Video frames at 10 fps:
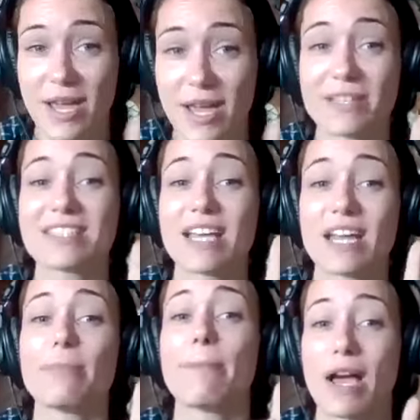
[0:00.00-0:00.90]
step is
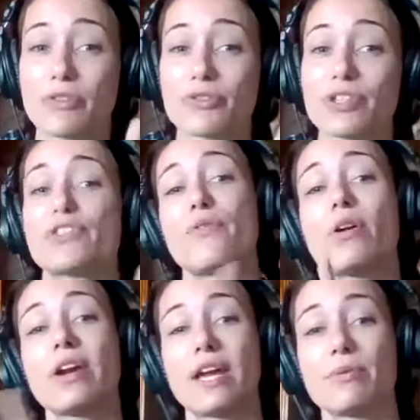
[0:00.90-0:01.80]
setting boundaries
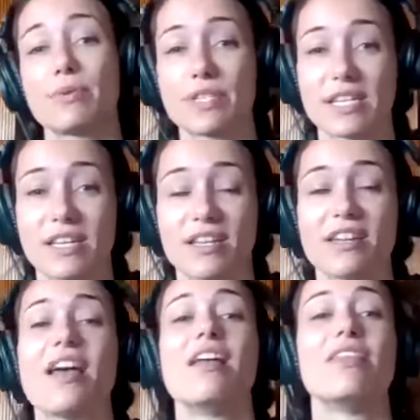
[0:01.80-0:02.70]
for a
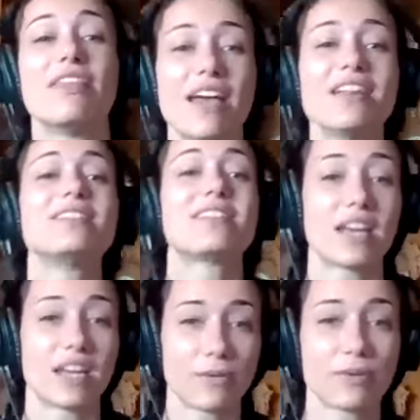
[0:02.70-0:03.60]
routine, and then
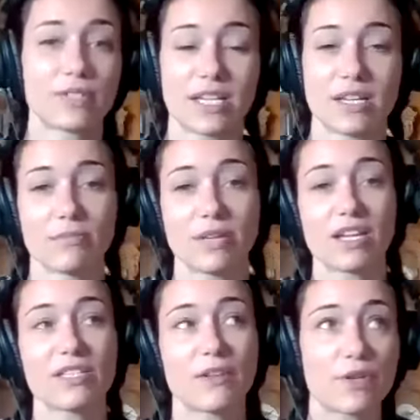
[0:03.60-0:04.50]
set a routine,
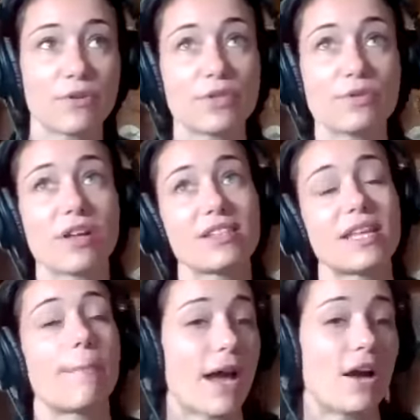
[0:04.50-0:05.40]
because if you do not
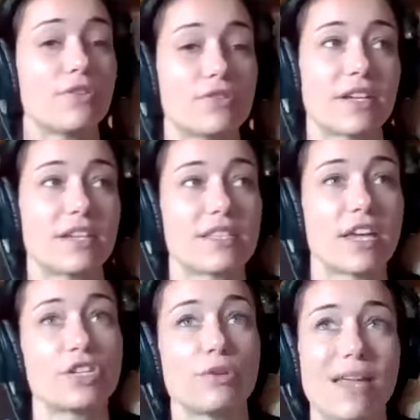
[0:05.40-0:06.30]
set boundaries
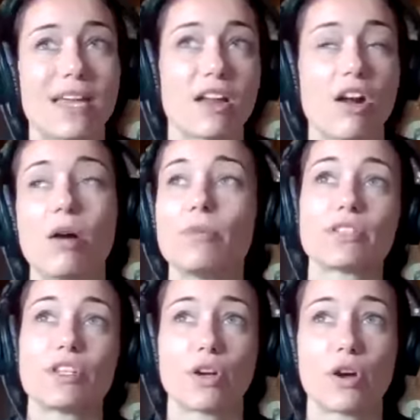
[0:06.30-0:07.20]
and you make it
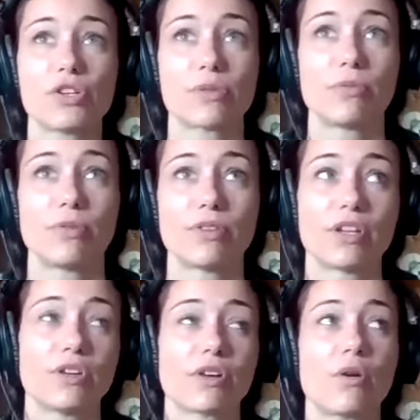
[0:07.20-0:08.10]
almost negotiable,
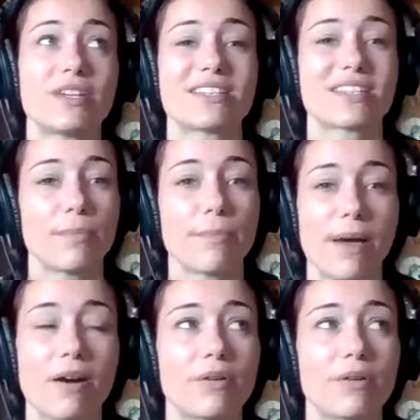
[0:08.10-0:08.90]
then you're going to skip